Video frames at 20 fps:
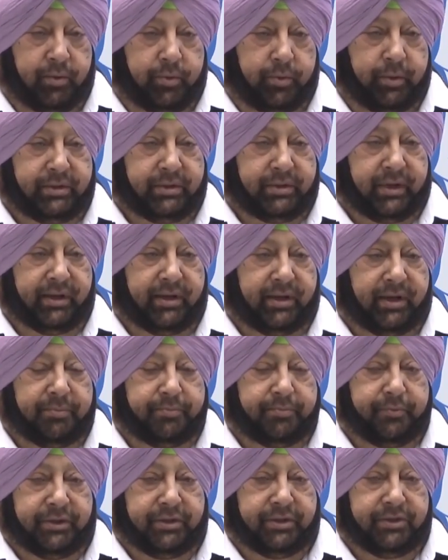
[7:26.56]
we signed
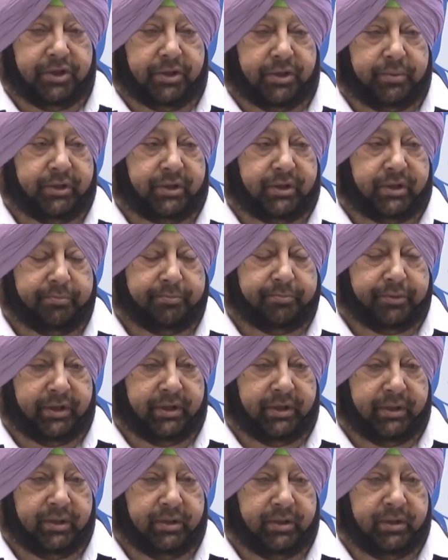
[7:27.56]
up with a German
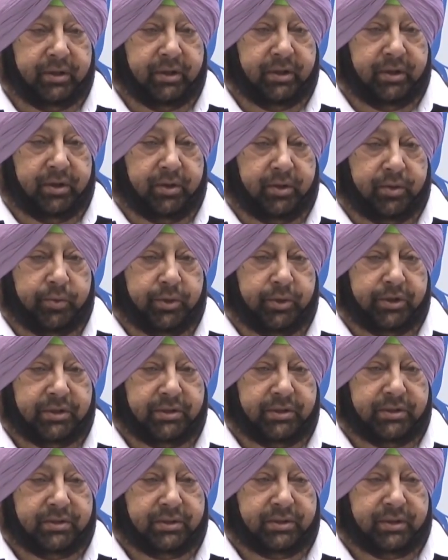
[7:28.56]
company which
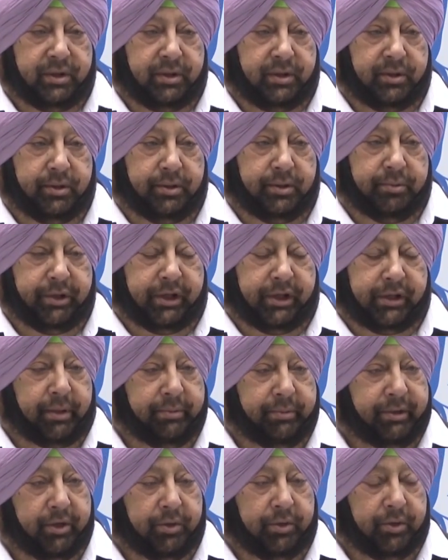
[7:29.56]
is uh,
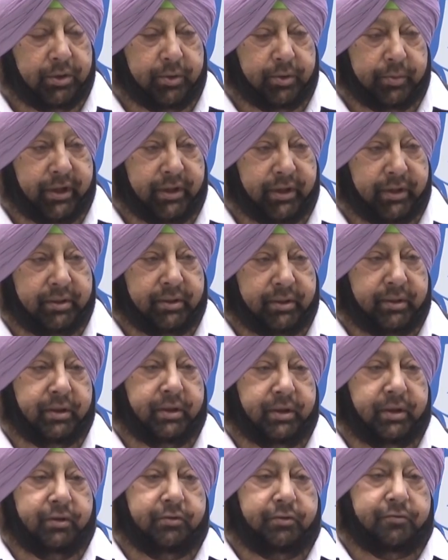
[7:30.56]
coming all the way
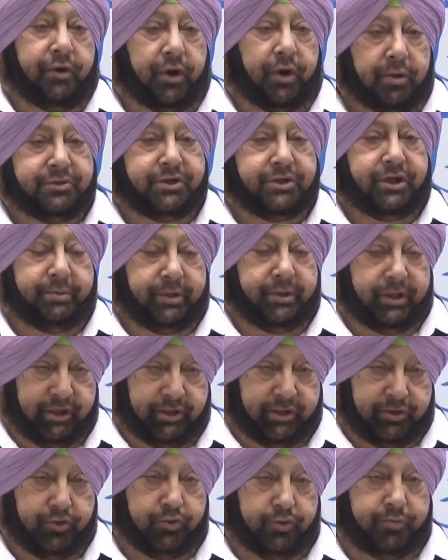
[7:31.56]
from
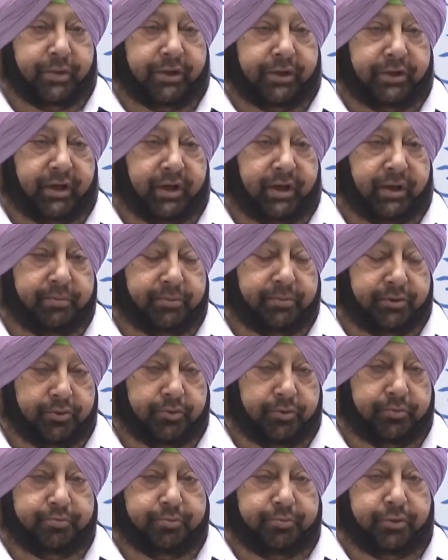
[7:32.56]
Germany to Punjab
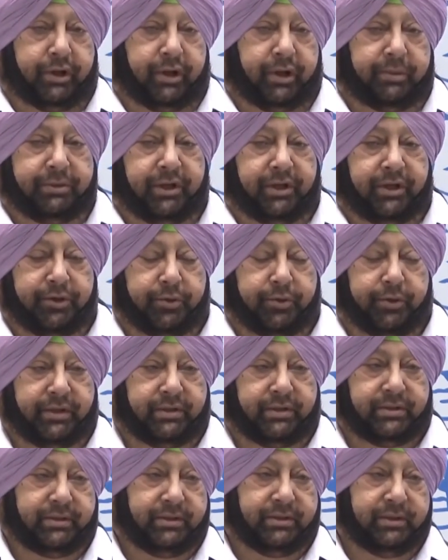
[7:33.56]
to put up their
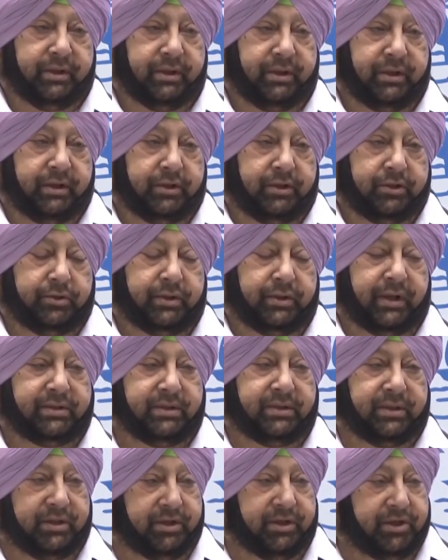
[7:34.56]
units. So that's
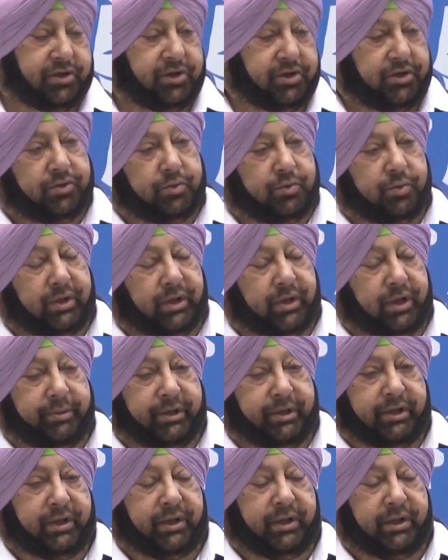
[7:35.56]
an addition to what I've
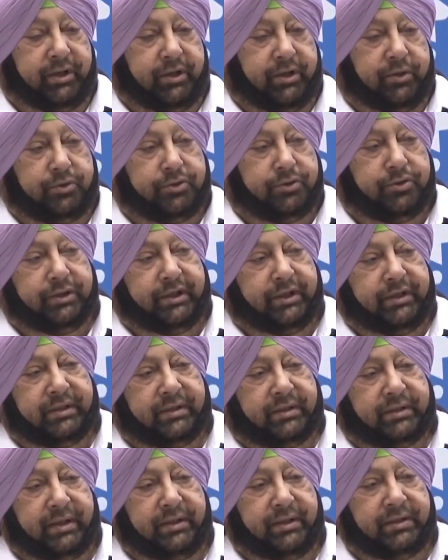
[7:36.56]
been telling you. So these are
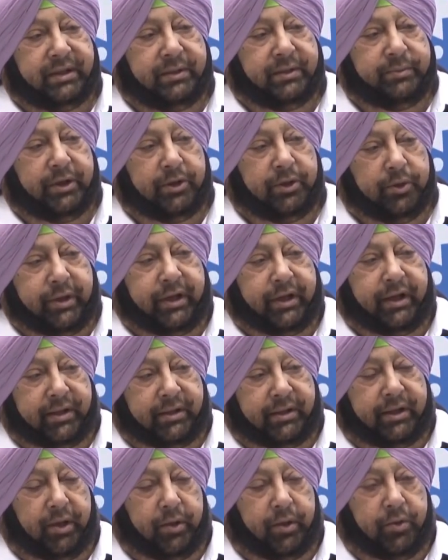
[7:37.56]
things that we are looking
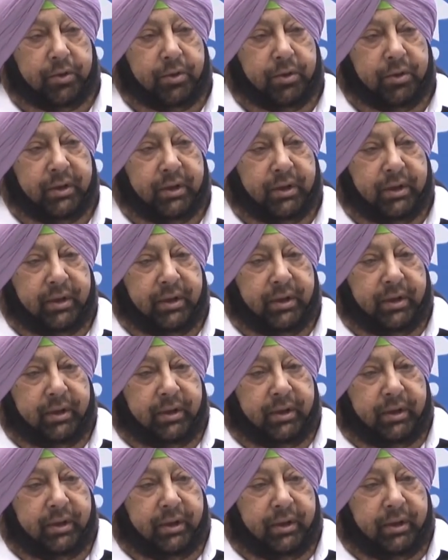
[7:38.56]
at now
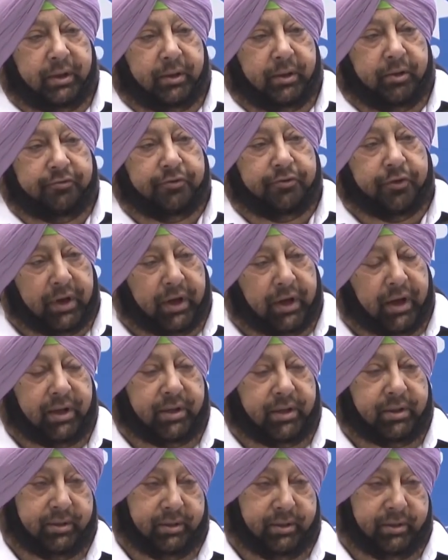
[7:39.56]
for
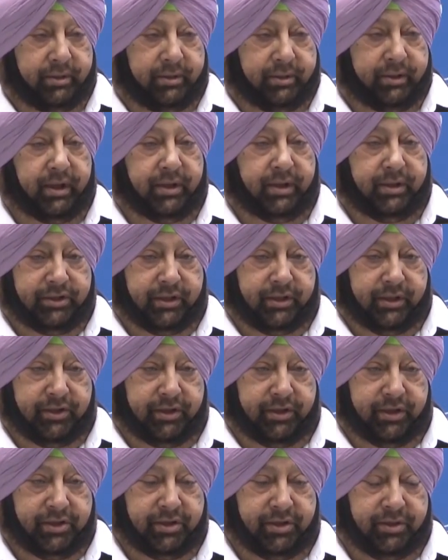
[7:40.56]
our younger
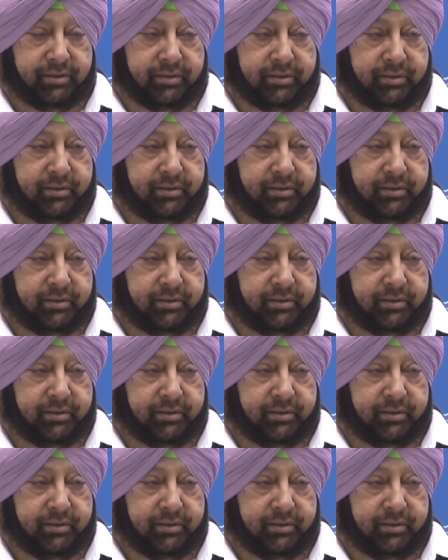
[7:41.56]
generation.